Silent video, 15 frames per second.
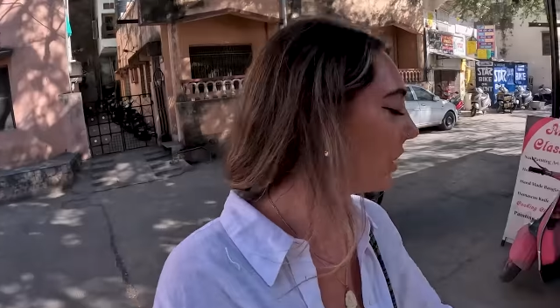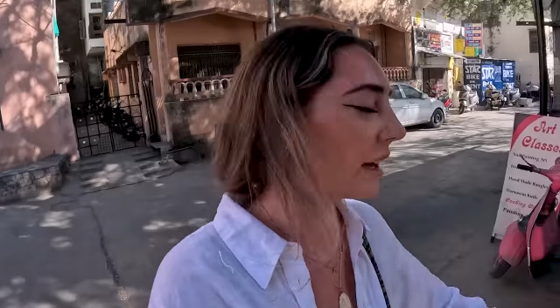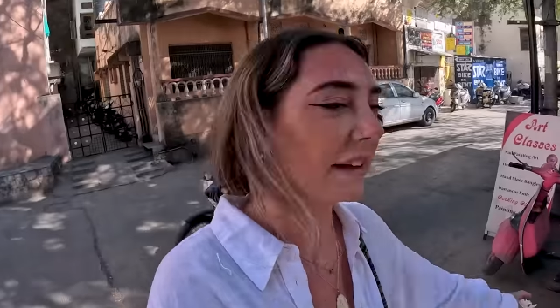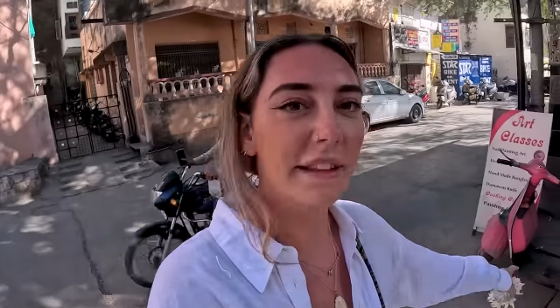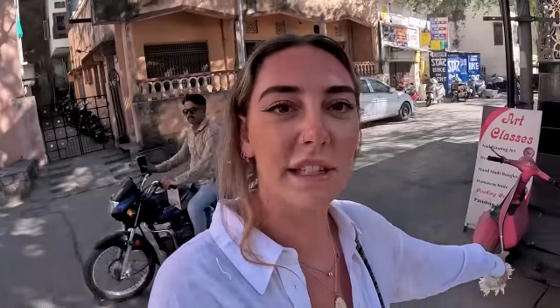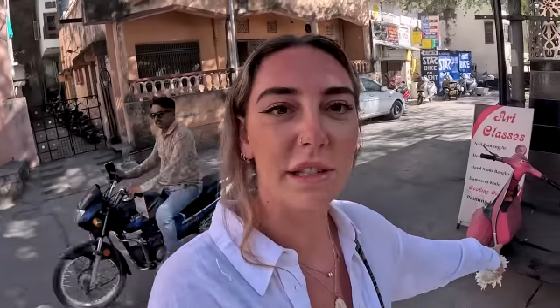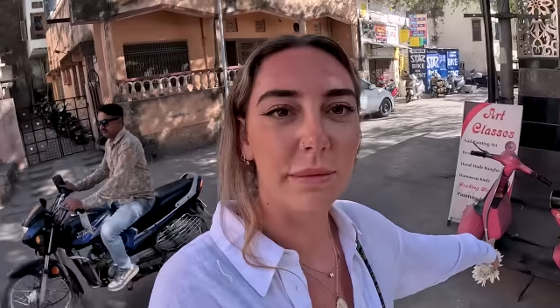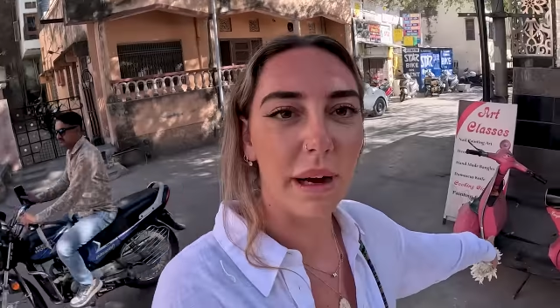Look
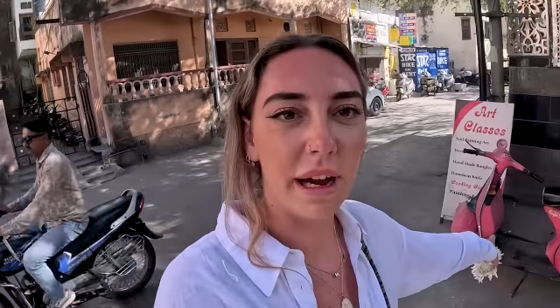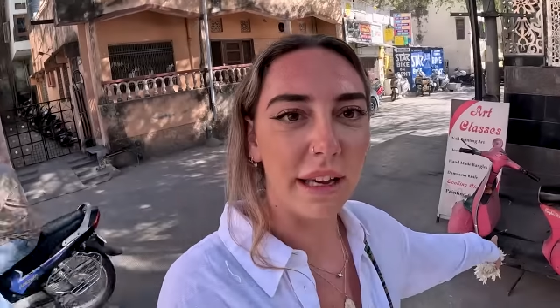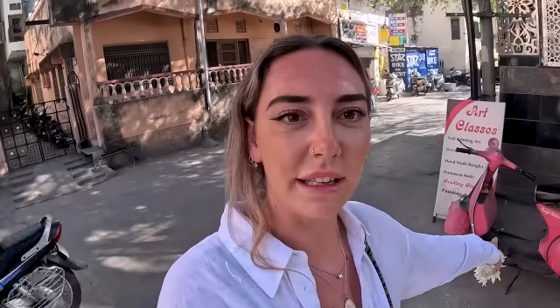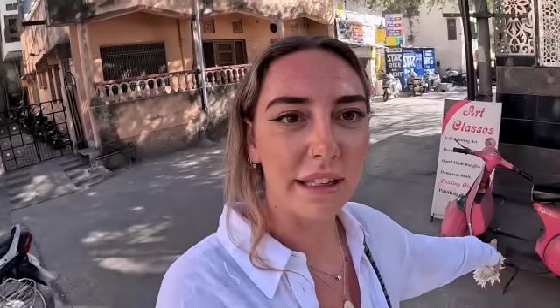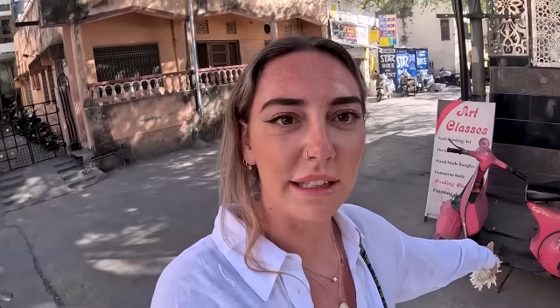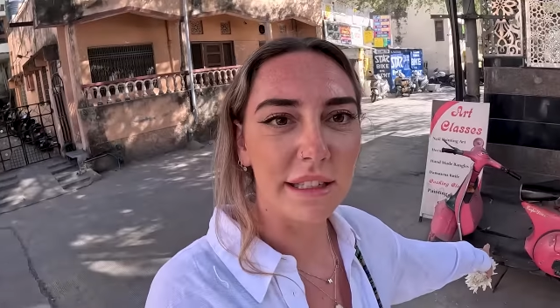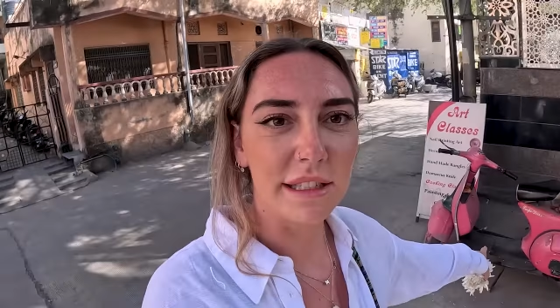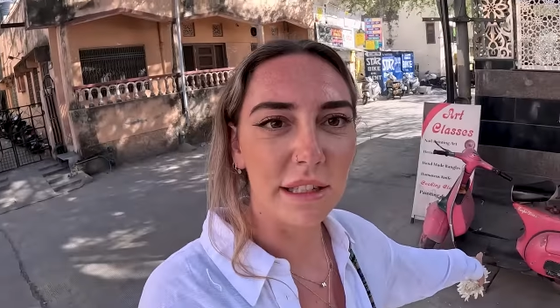at this
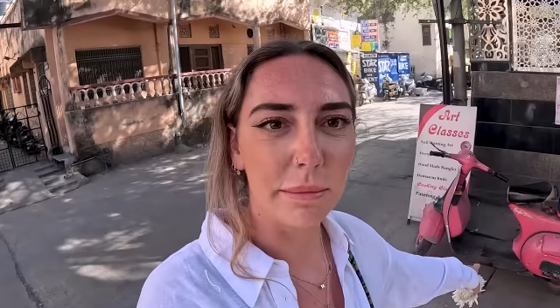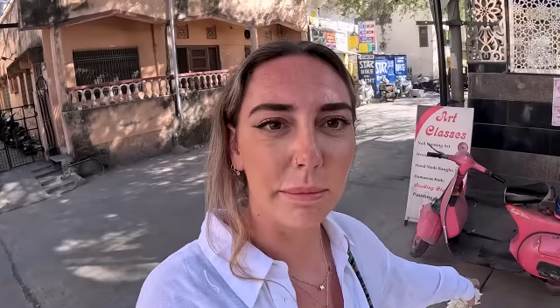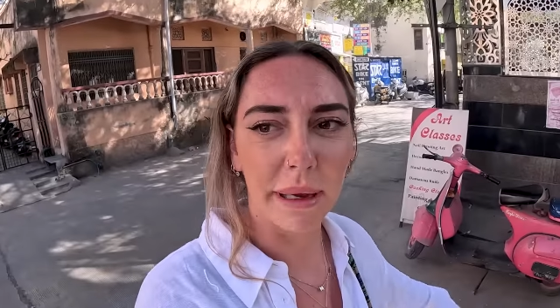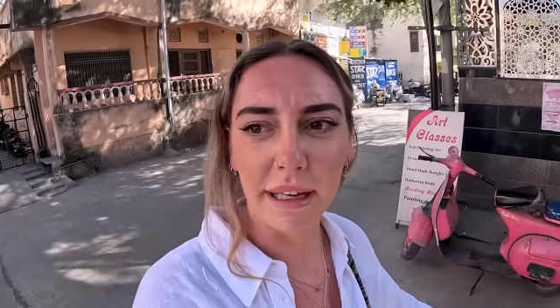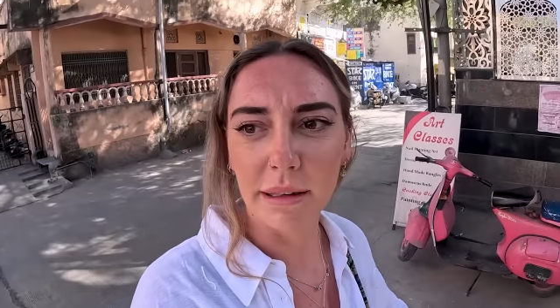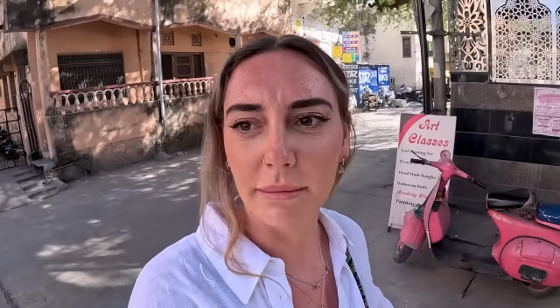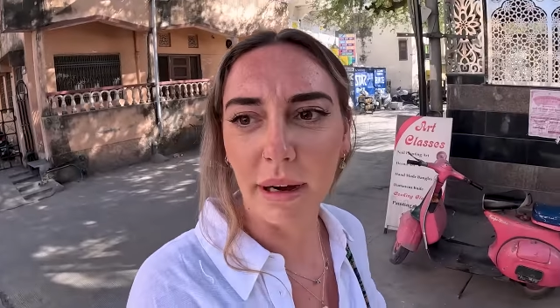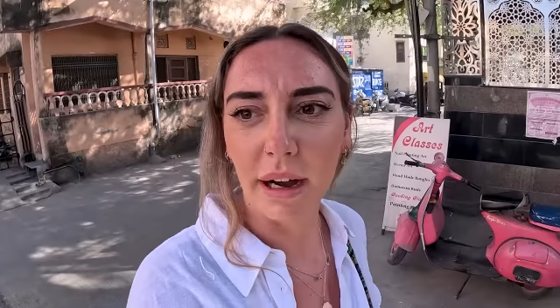bike. It's a
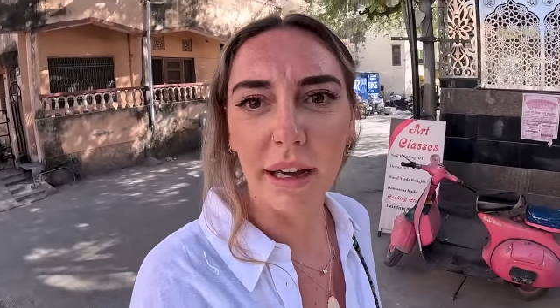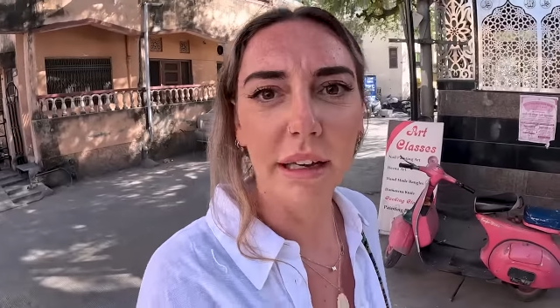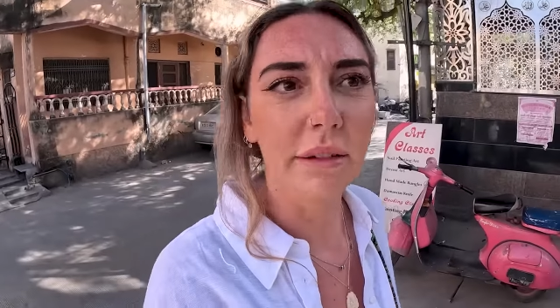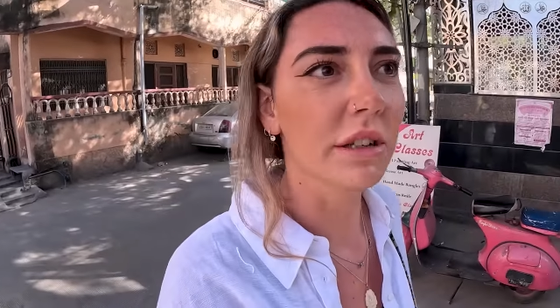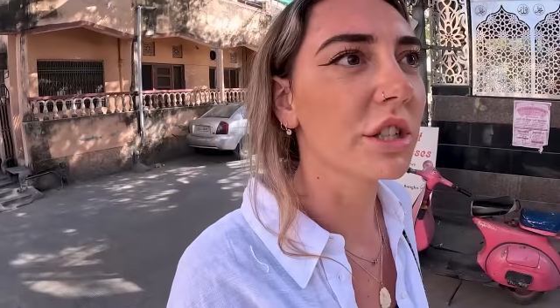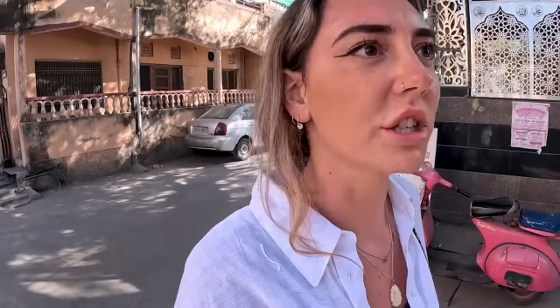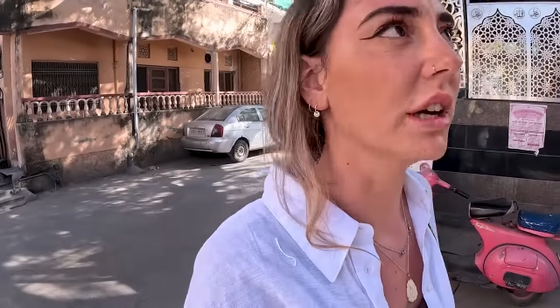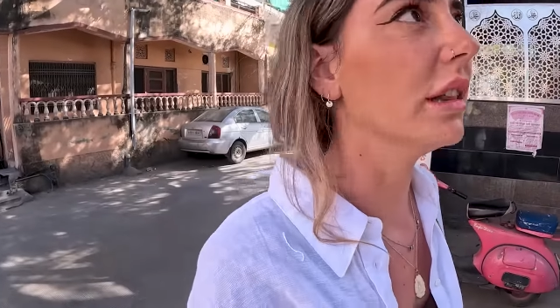pink bike,
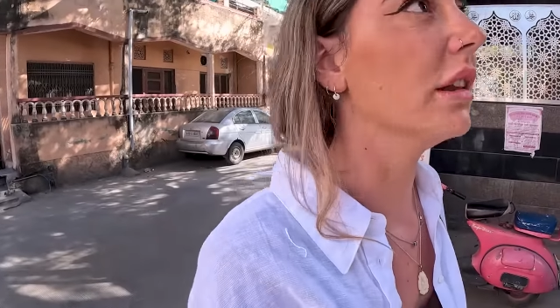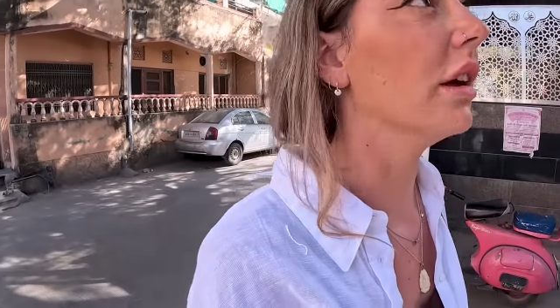which I